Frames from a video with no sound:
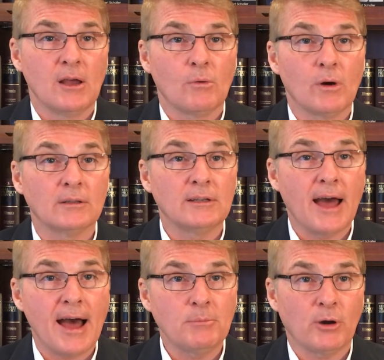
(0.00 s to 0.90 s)
Well,
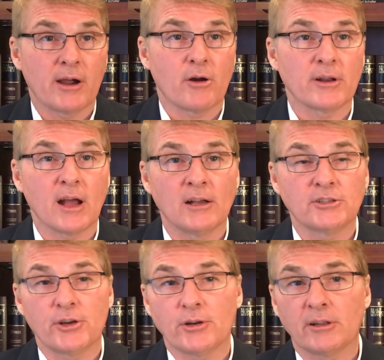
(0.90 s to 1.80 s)
non-priority
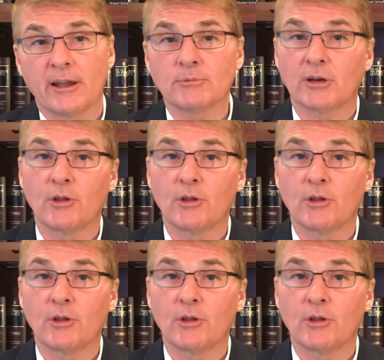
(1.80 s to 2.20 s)
unsecured claims are